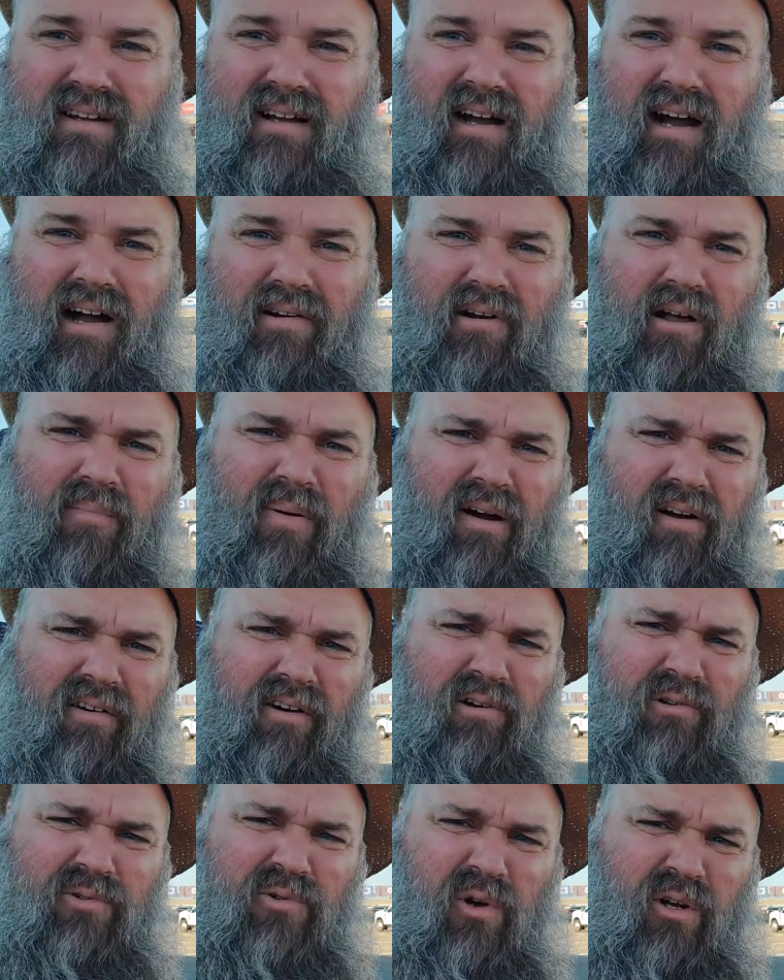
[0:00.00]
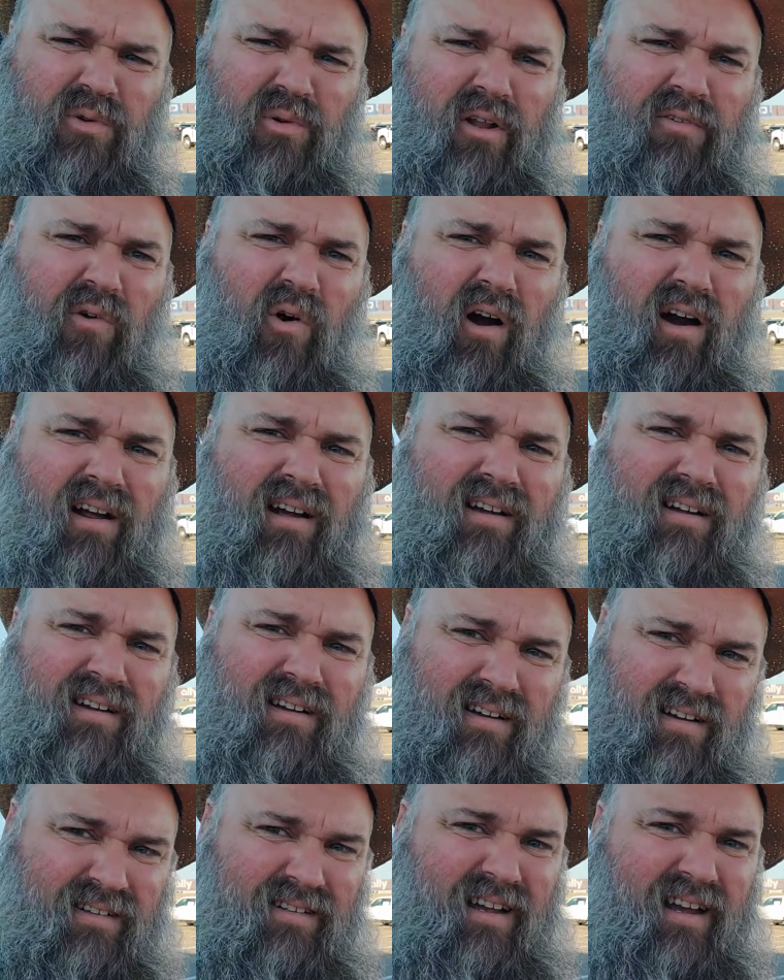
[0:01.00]
Hot Rod Power Crew
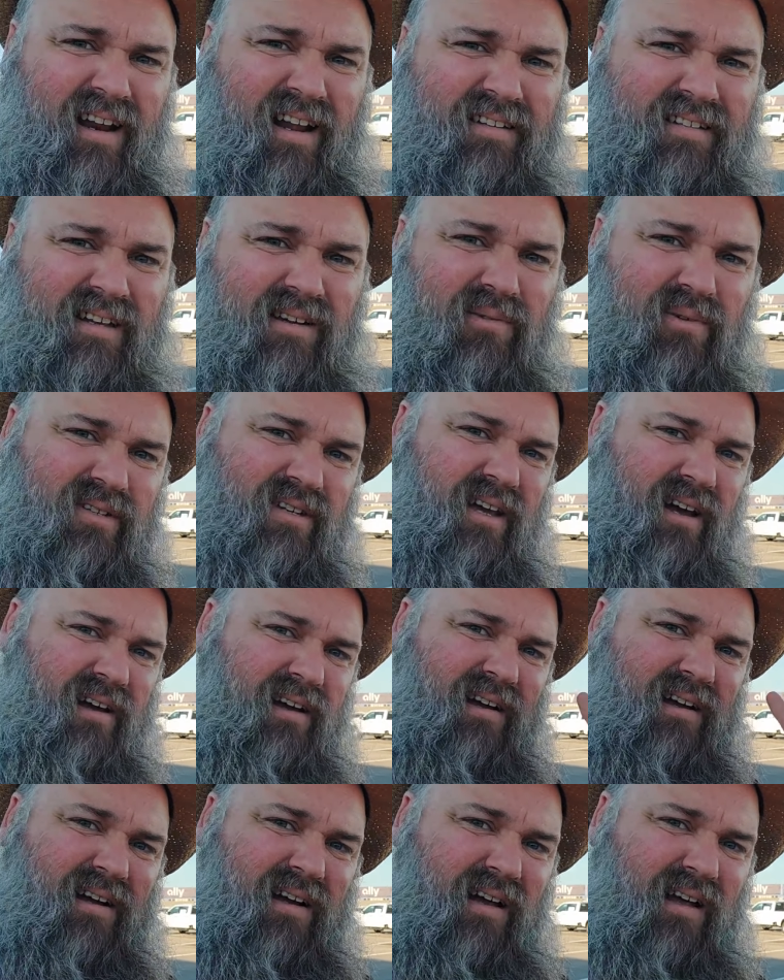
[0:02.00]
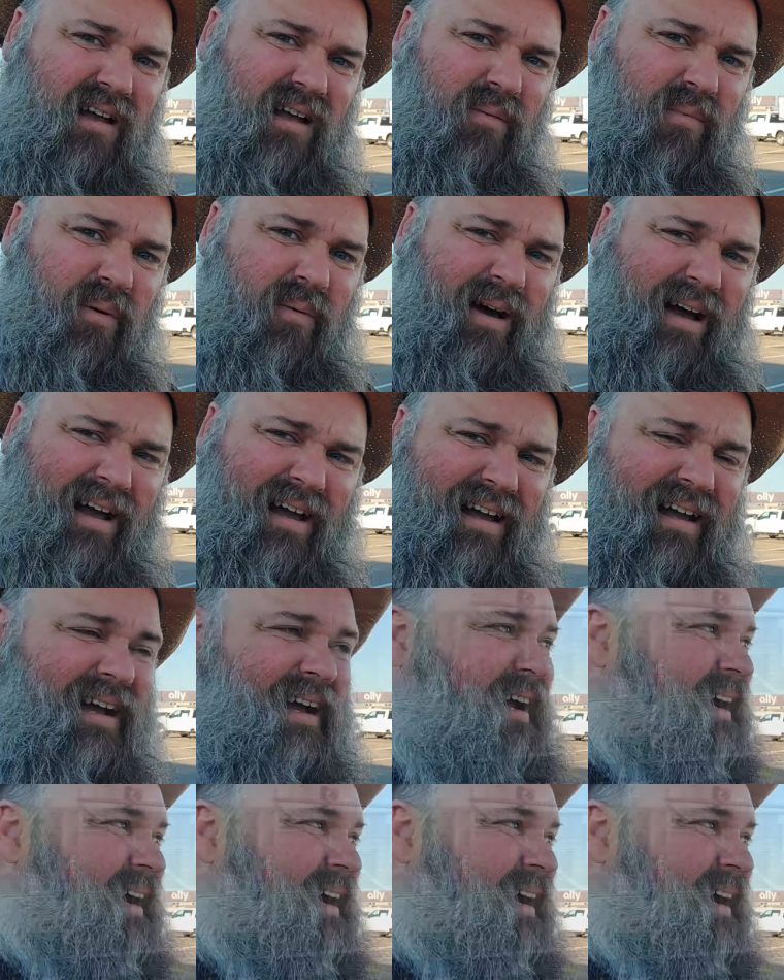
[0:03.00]
2024. Take it easy. We'll see you. Bye-bye.